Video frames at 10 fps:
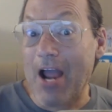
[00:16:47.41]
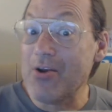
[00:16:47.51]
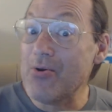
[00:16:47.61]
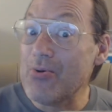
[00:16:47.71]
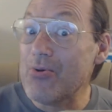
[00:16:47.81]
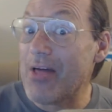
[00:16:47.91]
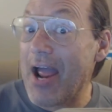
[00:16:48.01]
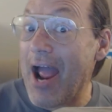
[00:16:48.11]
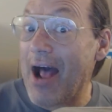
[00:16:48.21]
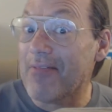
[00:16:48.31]
I knew
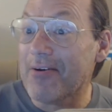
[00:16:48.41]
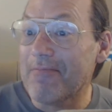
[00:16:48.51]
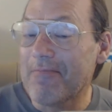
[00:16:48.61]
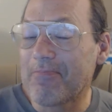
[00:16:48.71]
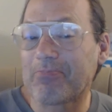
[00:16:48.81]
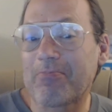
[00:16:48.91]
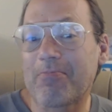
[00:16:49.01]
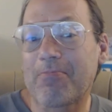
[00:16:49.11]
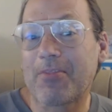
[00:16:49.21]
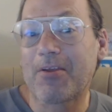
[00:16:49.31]
they had them,
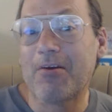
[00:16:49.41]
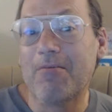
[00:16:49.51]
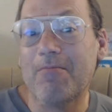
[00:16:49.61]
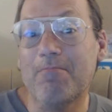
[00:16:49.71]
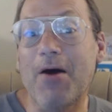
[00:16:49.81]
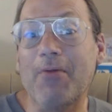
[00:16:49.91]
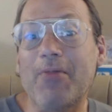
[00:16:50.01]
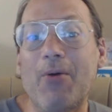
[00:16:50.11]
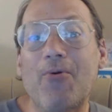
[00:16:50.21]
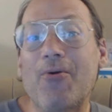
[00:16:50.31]

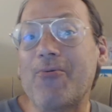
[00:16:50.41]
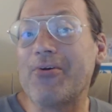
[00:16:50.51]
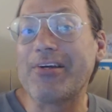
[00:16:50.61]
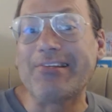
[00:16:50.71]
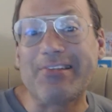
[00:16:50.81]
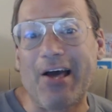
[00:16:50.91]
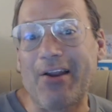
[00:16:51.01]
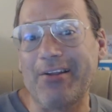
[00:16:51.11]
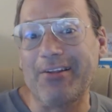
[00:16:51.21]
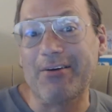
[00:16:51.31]
but they weren't really
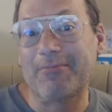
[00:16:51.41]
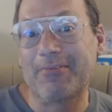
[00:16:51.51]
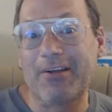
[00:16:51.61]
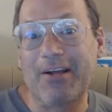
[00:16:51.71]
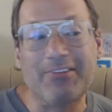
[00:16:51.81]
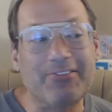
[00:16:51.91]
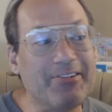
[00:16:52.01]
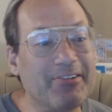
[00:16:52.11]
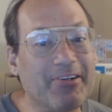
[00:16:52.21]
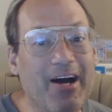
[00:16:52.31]
selling them. I
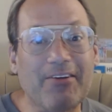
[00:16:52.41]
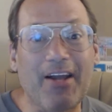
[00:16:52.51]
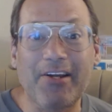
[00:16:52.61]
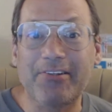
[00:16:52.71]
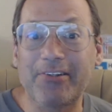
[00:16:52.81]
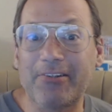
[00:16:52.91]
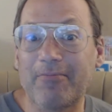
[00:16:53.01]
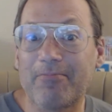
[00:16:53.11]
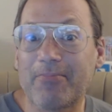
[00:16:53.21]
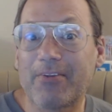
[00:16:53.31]
said, you know, I'd like
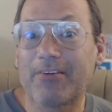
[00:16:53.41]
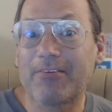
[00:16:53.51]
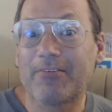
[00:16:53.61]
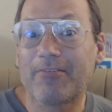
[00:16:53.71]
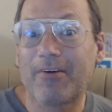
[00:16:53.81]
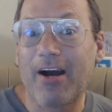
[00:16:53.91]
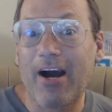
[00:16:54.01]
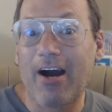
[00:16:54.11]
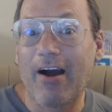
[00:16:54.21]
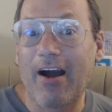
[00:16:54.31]
to,
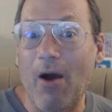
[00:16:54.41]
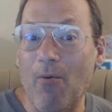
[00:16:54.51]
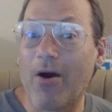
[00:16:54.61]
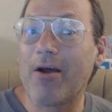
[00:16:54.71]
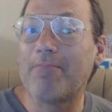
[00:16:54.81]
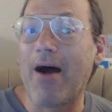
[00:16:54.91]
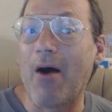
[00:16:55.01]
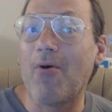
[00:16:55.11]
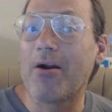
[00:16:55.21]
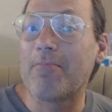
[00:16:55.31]
I want to,
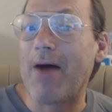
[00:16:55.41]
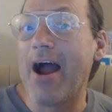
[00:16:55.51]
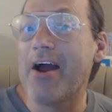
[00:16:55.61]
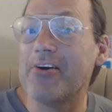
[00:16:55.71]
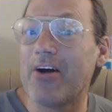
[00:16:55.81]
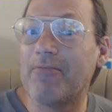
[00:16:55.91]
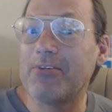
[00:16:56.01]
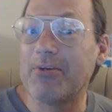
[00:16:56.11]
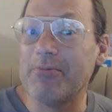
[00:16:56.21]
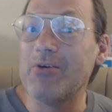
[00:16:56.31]
I want to buy
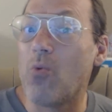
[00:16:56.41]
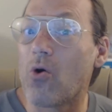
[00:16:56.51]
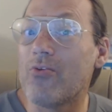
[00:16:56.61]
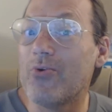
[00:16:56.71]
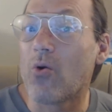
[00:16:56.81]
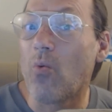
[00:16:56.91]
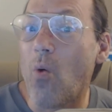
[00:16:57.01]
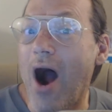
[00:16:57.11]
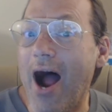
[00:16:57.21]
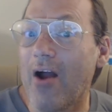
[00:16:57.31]
enough to be worth your
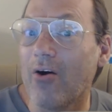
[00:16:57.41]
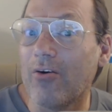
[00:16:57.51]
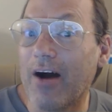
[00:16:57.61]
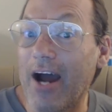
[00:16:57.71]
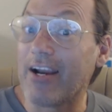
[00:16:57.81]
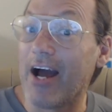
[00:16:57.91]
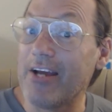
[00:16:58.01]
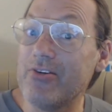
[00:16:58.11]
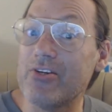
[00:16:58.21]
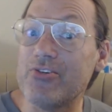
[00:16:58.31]
while. I'd
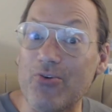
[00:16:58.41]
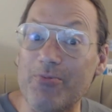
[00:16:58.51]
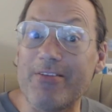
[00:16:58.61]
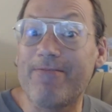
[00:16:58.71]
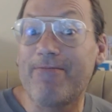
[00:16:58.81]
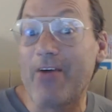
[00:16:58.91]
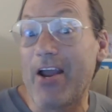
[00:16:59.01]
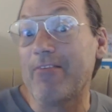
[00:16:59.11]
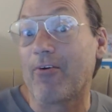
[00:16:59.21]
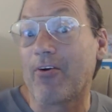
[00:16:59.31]
like you to do me the
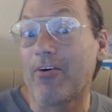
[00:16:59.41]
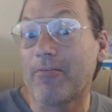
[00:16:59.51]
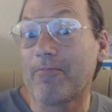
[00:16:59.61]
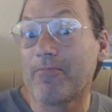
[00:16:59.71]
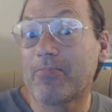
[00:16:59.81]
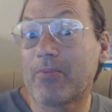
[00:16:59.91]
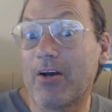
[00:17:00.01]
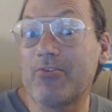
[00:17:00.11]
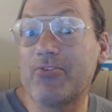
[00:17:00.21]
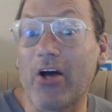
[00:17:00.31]
favor
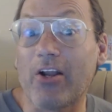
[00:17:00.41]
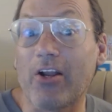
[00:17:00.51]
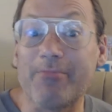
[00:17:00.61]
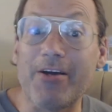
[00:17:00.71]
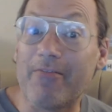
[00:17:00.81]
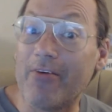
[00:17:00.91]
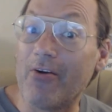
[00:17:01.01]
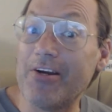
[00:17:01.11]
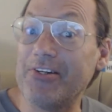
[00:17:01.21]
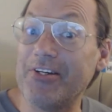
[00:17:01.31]
was selling me a
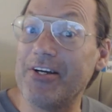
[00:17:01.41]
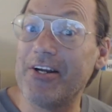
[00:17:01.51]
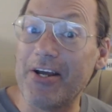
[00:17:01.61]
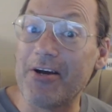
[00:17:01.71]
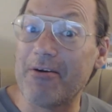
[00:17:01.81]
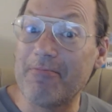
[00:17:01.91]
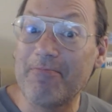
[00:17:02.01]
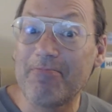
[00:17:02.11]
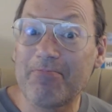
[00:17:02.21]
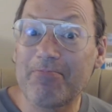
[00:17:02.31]
very she and
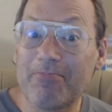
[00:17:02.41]
him